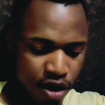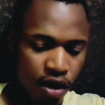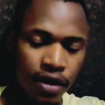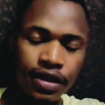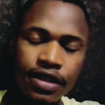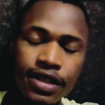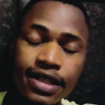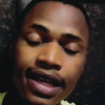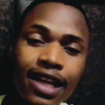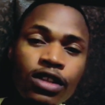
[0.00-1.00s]
on the
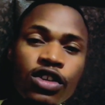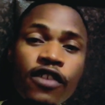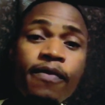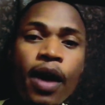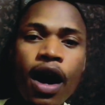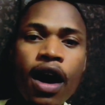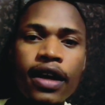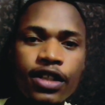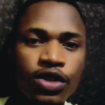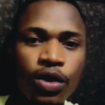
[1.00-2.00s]
scales of
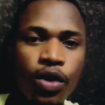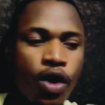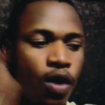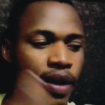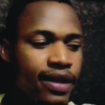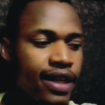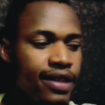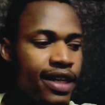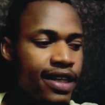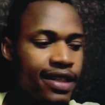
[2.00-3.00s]
Ma'at. So what they
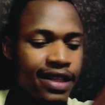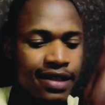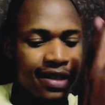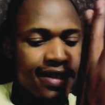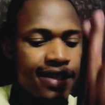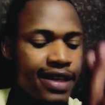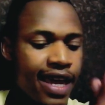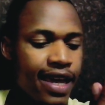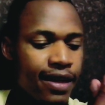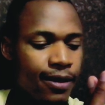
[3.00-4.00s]
did, there's a
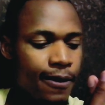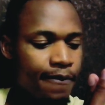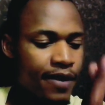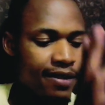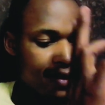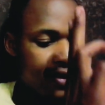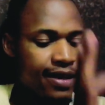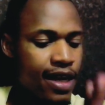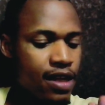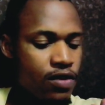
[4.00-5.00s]
scale,
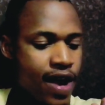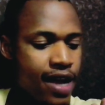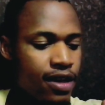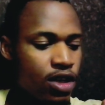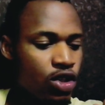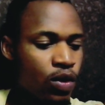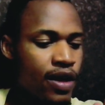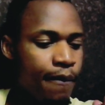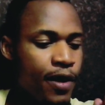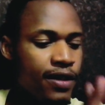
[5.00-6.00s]
right? So when
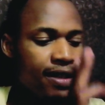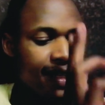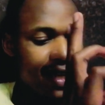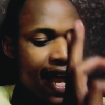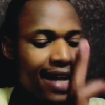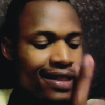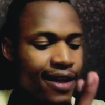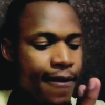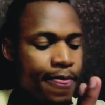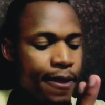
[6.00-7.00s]
a person dies,
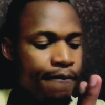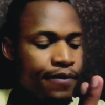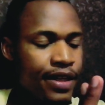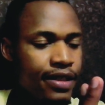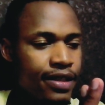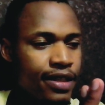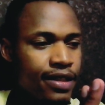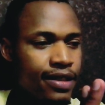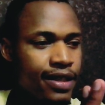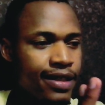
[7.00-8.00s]
there's
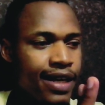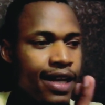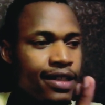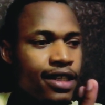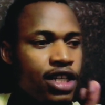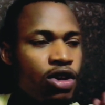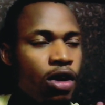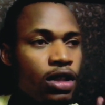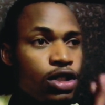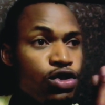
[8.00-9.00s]
an entity
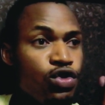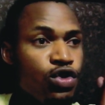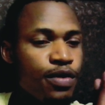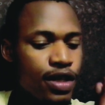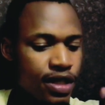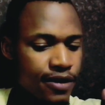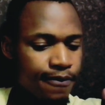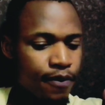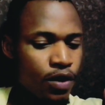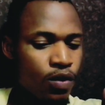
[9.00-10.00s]
called the Anubis,
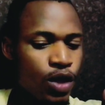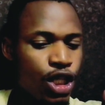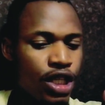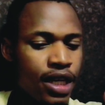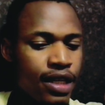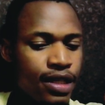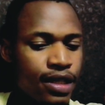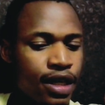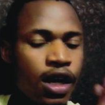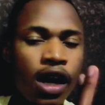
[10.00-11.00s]
which is
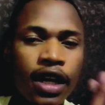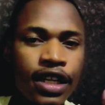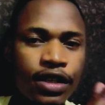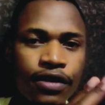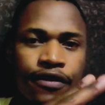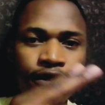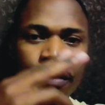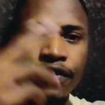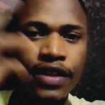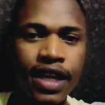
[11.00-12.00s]
a guardian
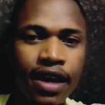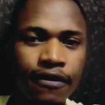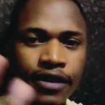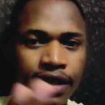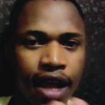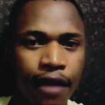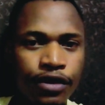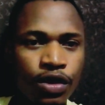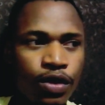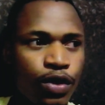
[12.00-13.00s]
of the afterlife.
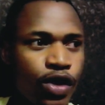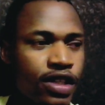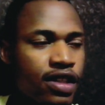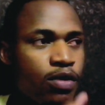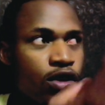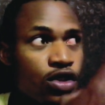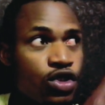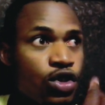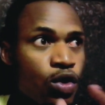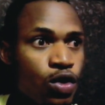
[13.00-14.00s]
So when someone's
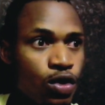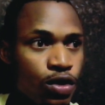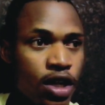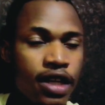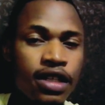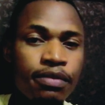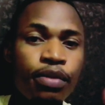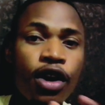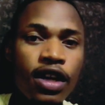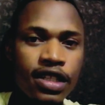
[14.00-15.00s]
soul
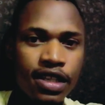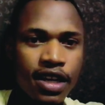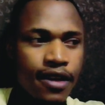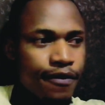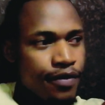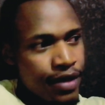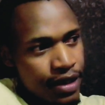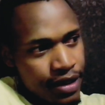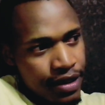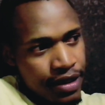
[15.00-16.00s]
departs,
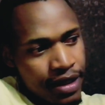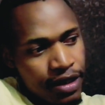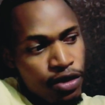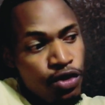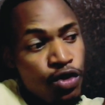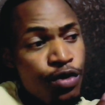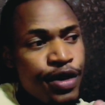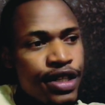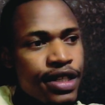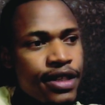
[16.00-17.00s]
there's an
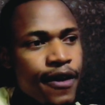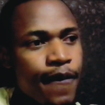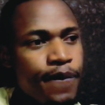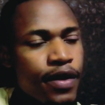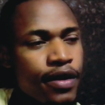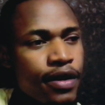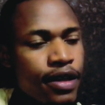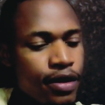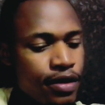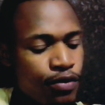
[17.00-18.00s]
Anubis.
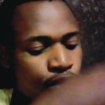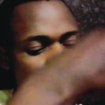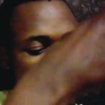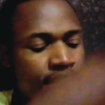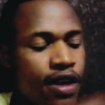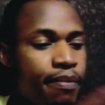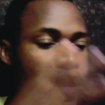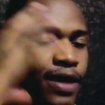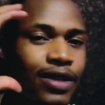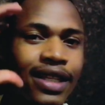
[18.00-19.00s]
When you see a
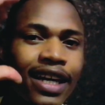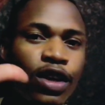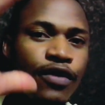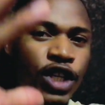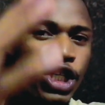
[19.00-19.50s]
man with the head of a